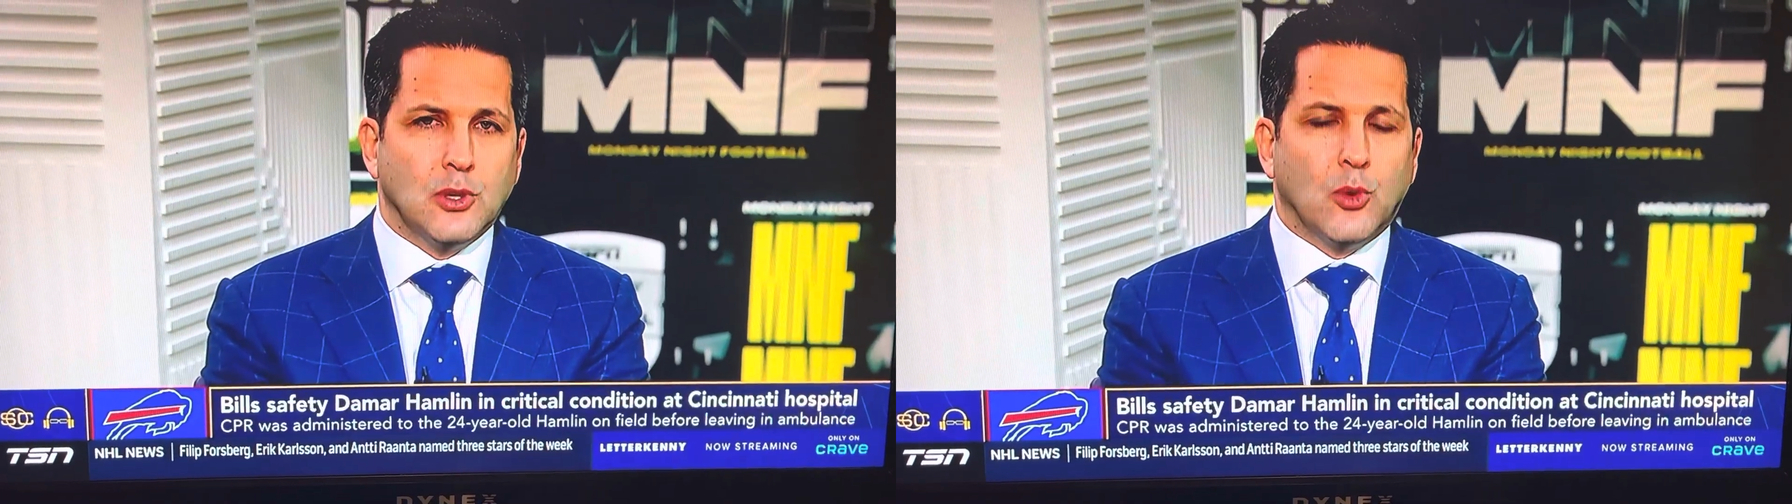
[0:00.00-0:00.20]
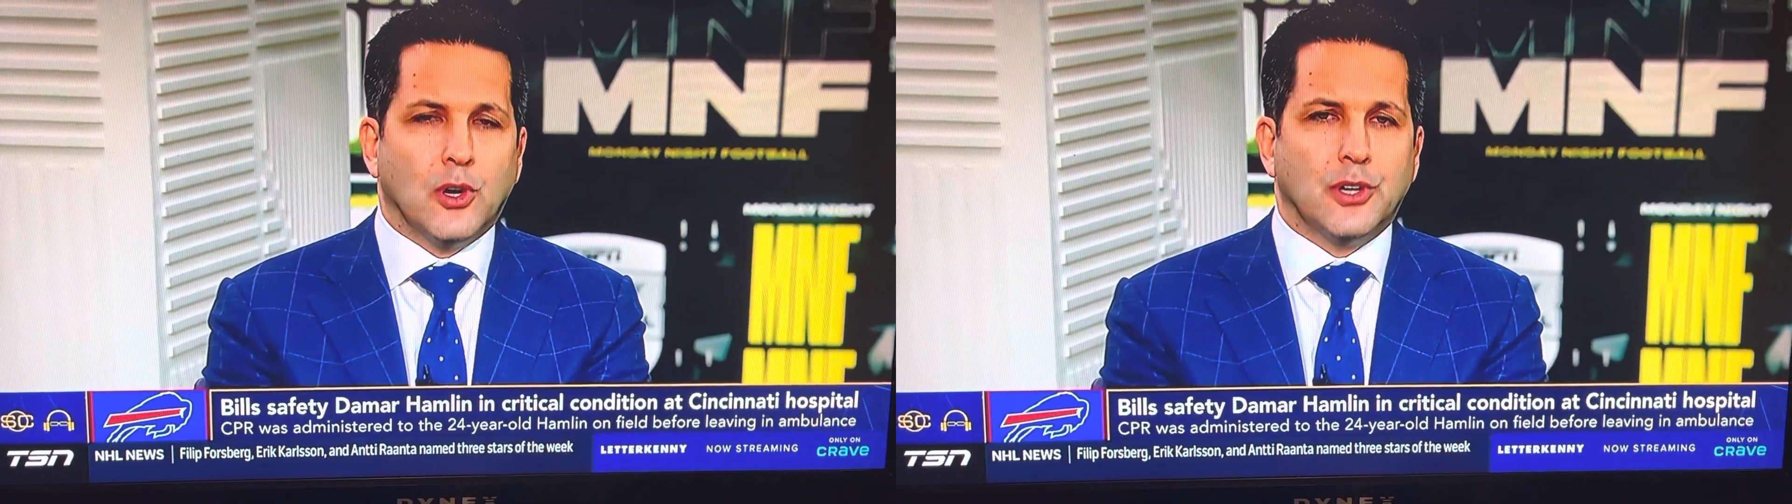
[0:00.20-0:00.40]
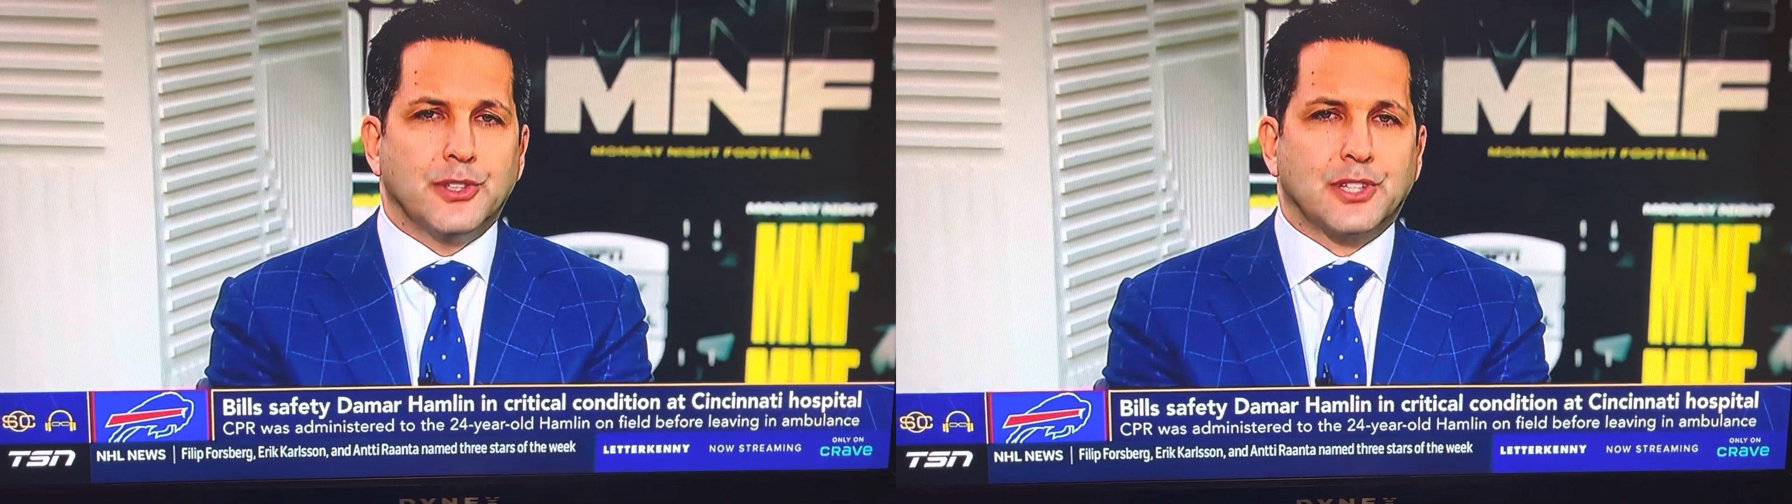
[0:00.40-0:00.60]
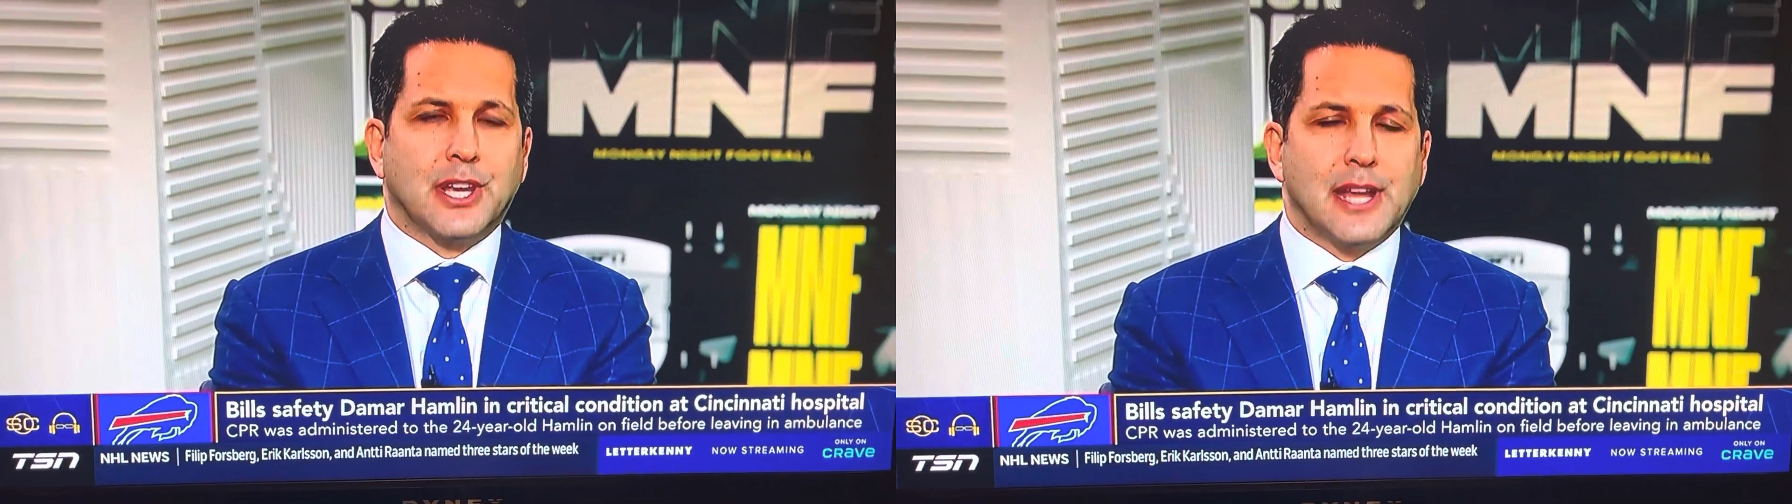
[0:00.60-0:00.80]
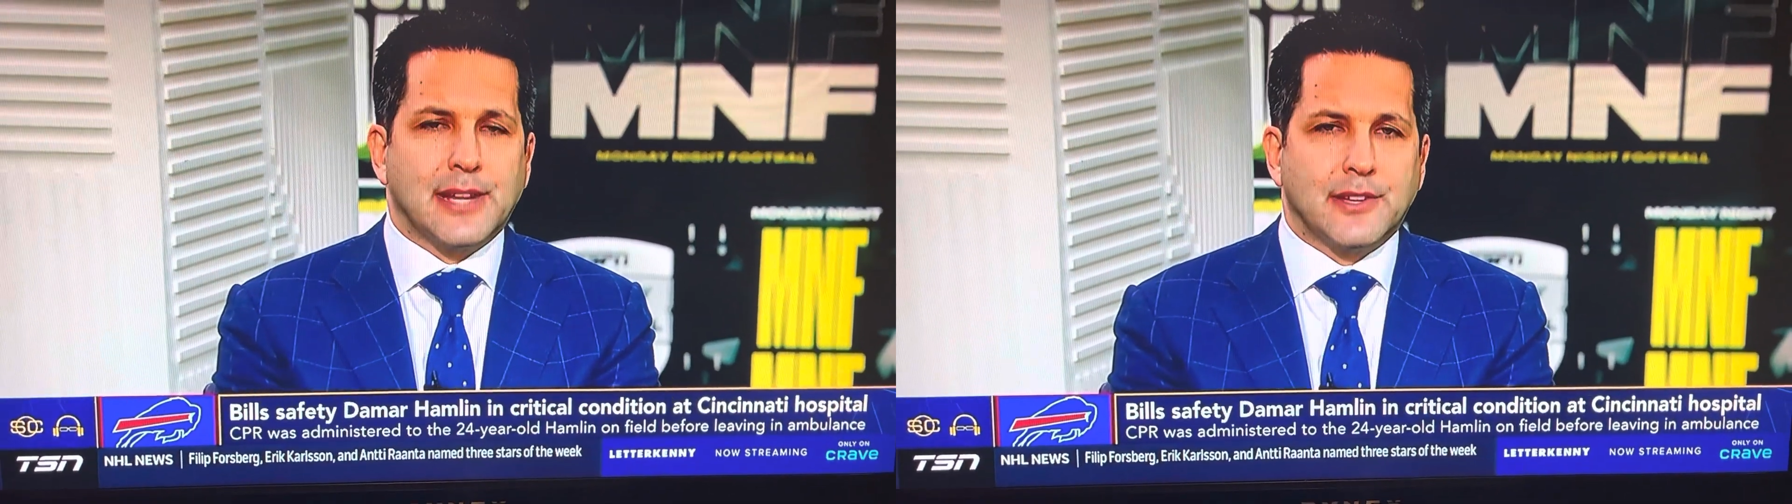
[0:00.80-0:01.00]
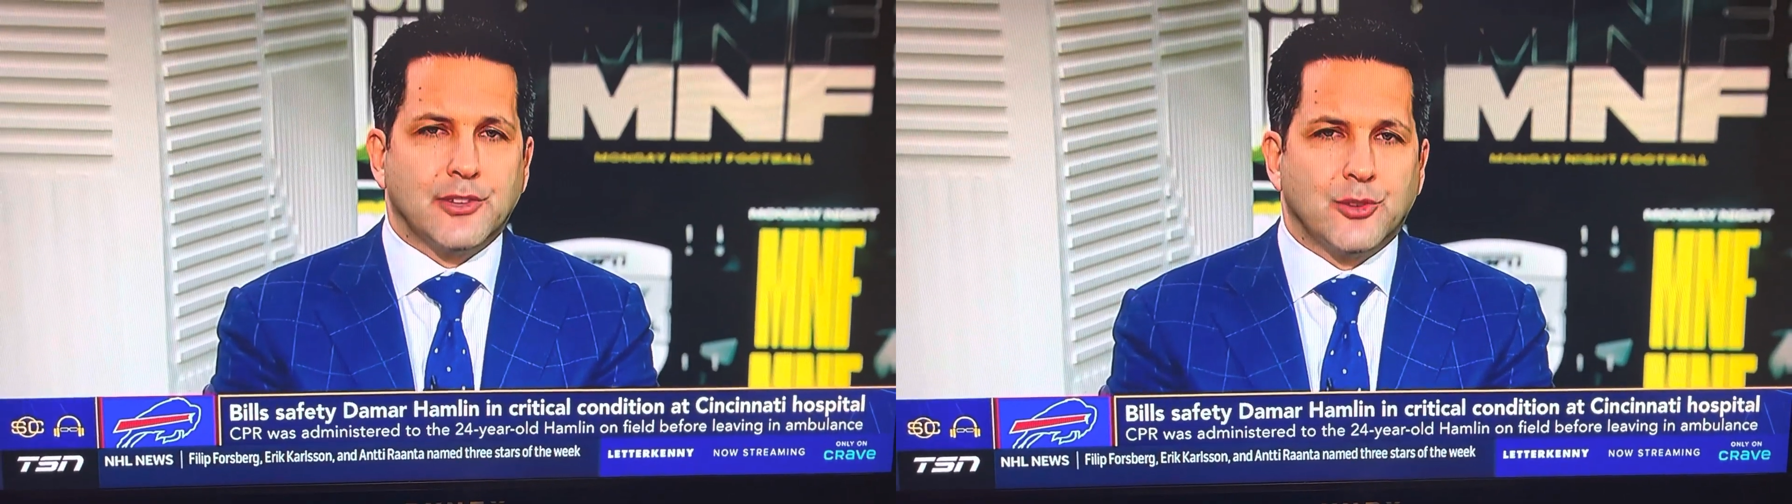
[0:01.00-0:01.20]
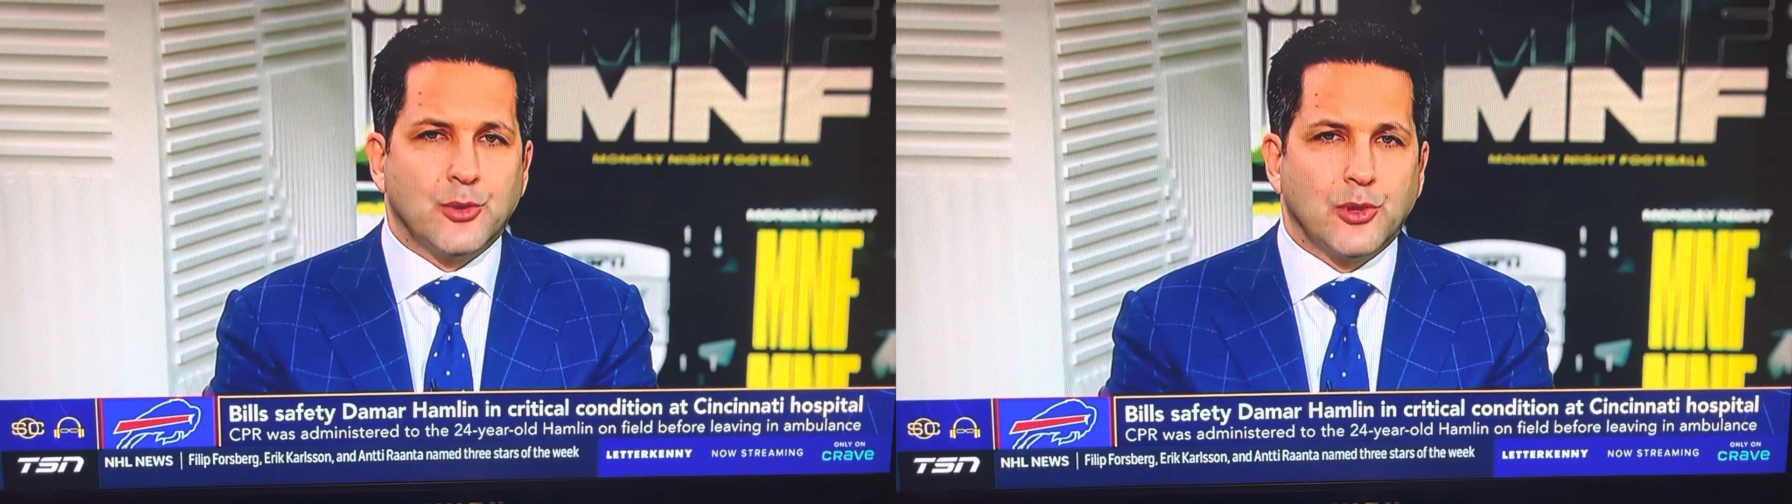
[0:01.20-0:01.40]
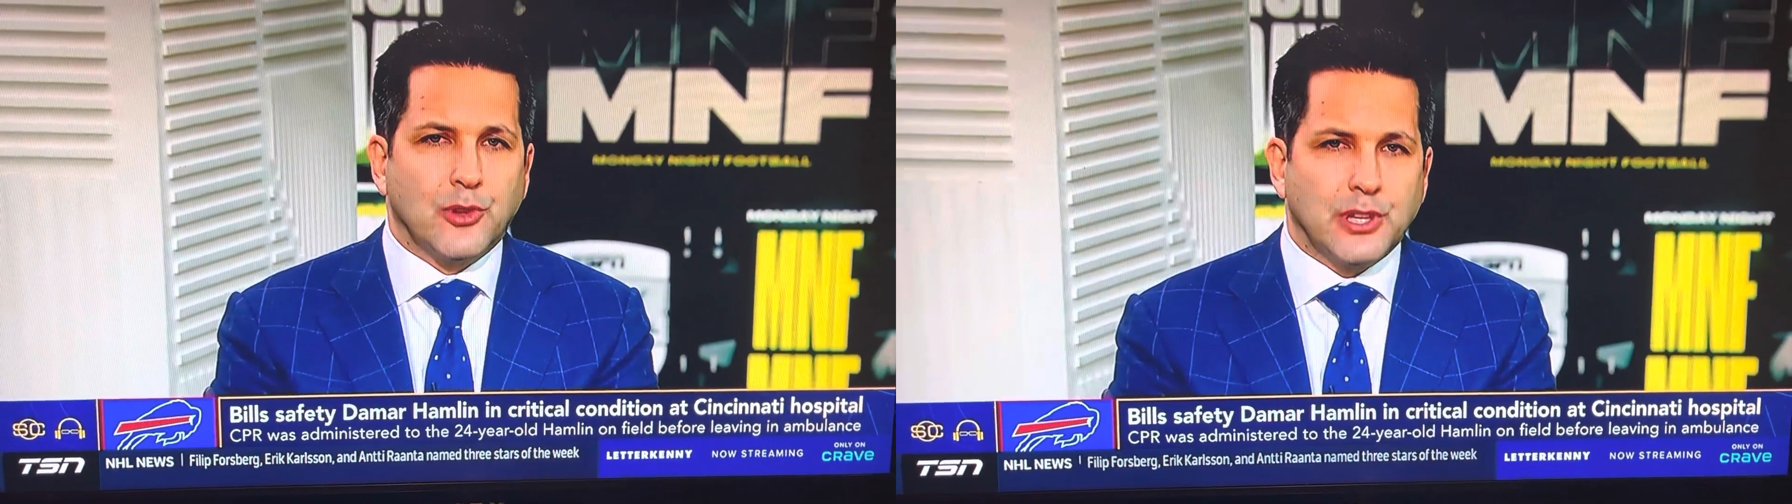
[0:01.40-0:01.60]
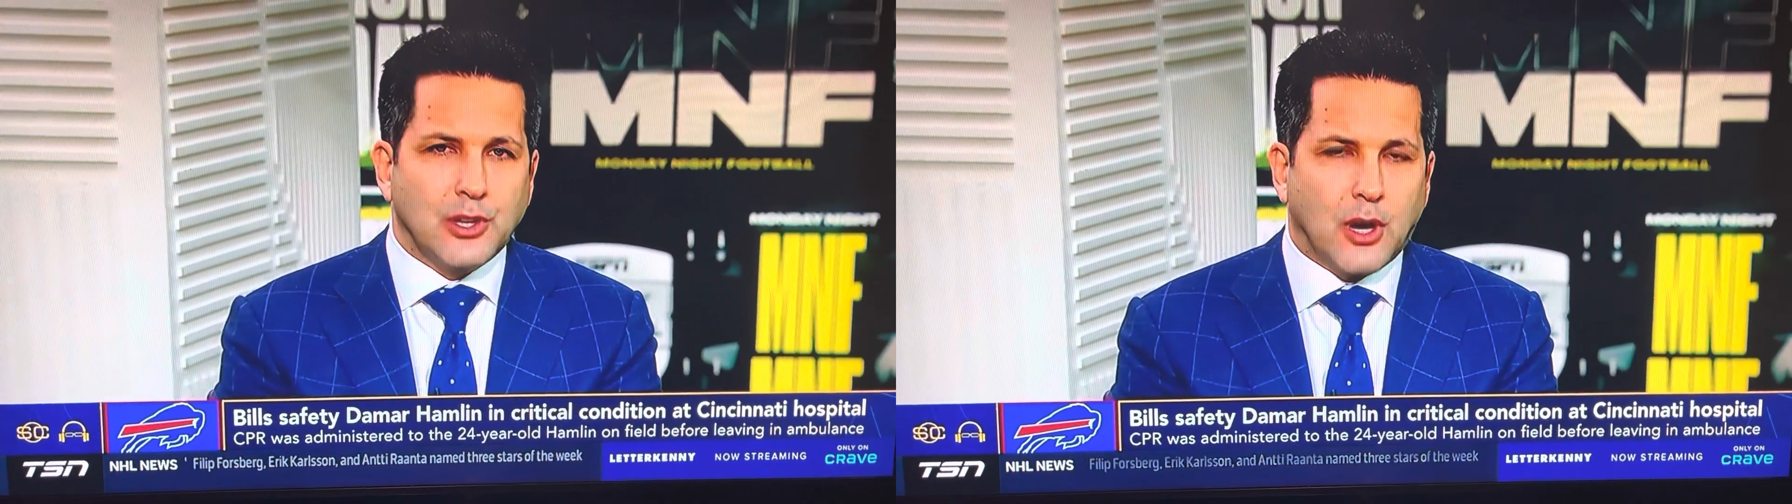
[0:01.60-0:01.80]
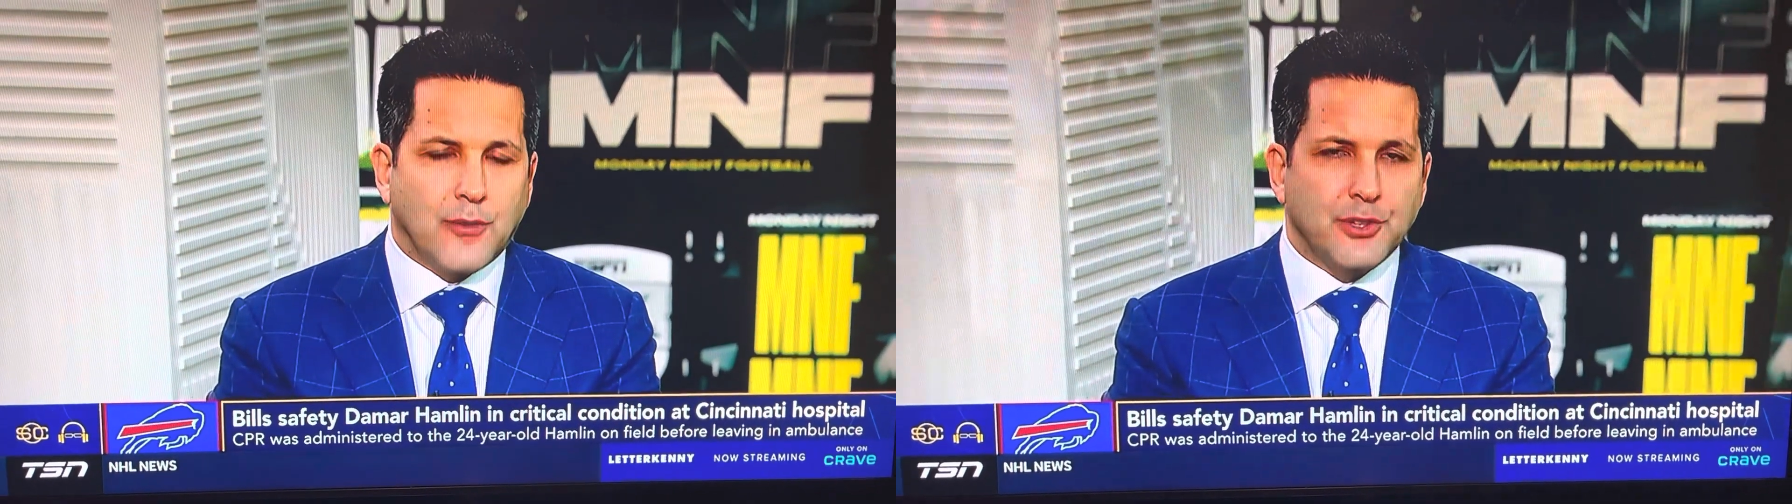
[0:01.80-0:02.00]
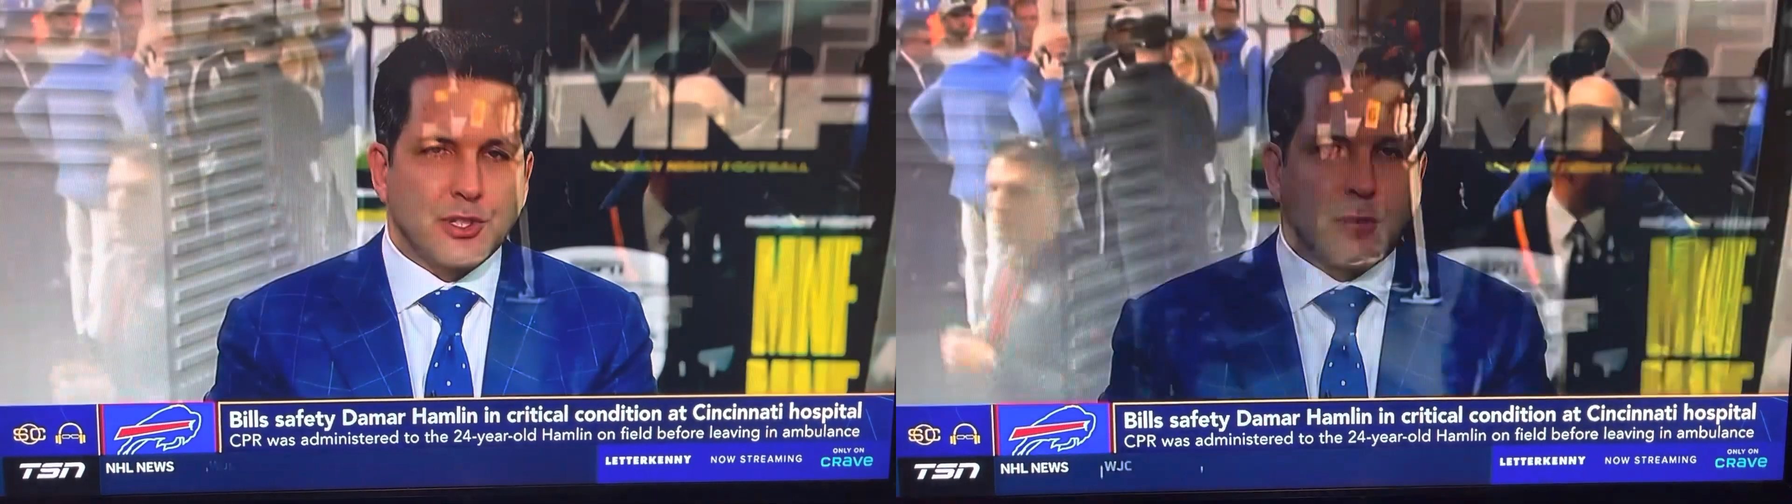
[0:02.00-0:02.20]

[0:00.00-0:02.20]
was connected to the league office